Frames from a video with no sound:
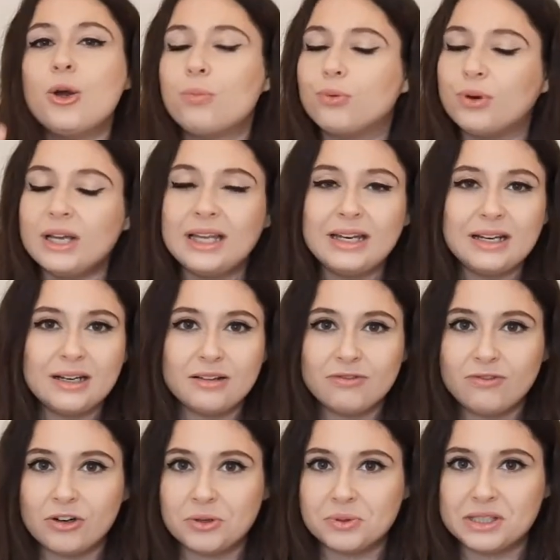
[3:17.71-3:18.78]
bring in an
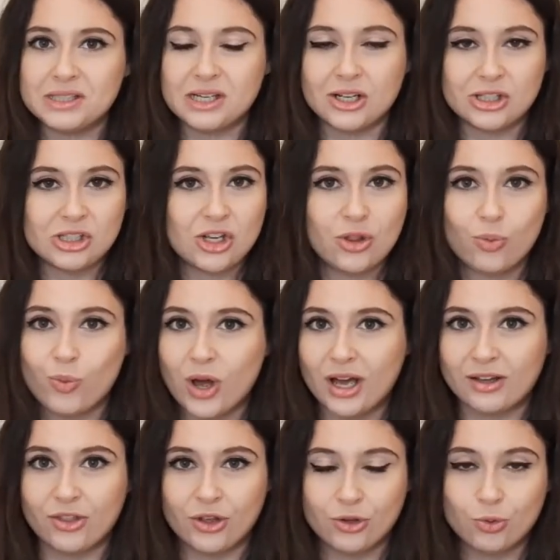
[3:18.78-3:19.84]
influencer to the work
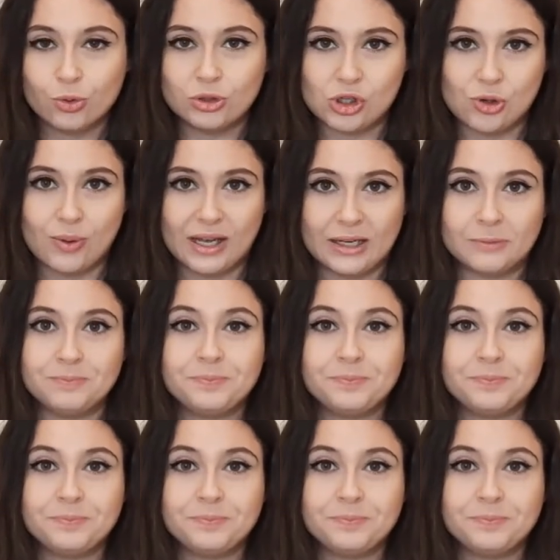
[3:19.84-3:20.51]
that you're doing.